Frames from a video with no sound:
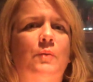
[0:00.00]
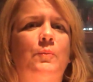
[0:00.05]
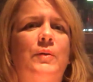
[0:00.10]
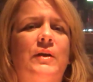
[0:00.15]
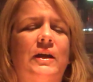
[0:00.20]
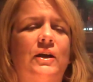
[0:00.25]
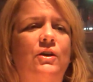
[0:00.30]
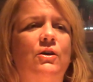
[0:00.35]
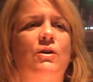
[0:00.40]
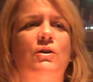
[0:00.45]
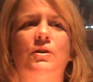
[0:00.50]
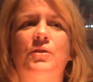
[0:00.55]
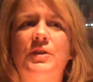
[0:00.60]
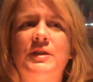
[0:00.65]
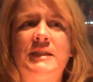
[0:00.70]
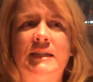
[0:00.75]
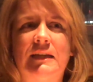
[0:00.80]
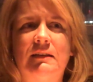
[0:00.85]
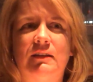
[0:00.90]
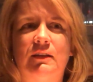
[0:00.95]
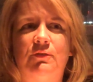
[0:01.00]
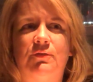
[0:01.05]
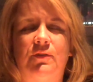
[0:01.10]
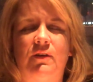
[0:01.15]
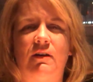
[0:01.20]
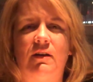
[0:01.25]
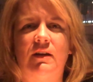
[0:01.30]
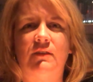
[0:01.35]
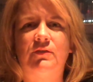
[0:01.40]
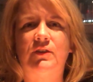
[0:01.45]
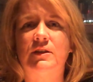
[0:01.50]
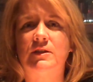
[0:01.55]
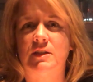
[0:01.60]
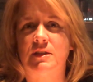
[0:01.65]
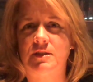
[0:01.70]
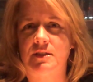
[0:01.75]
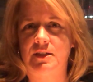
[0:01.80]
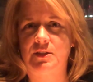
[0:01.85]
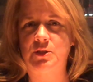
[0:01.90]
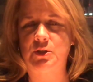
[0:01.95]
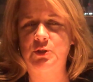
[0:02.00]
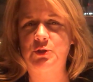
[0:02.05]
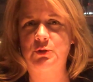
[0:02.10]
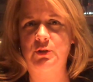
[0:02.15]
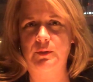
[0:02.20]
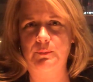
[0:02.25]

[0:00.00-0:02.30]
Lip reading: But I call it the daily 5 because it's easy to